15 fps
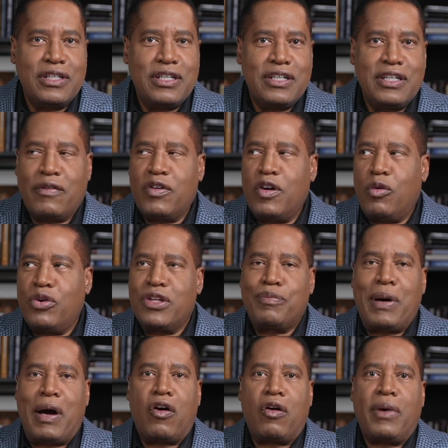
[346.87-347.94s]
Never know when the
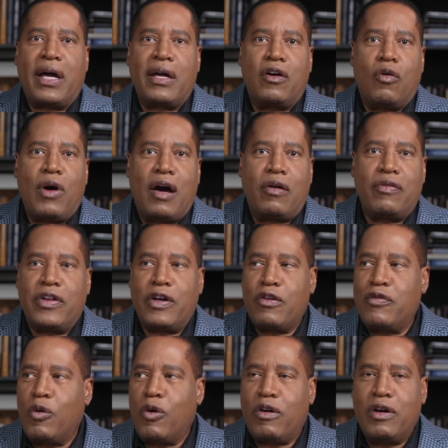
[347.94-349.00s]
power might go out, and
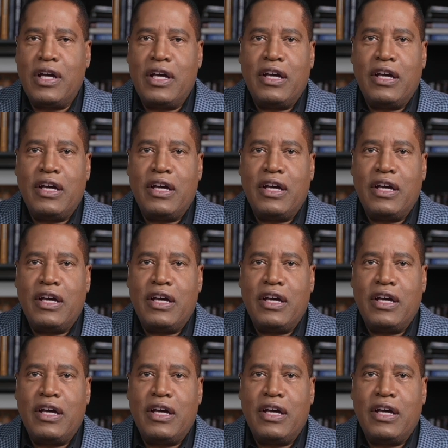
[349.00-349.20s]
therefore,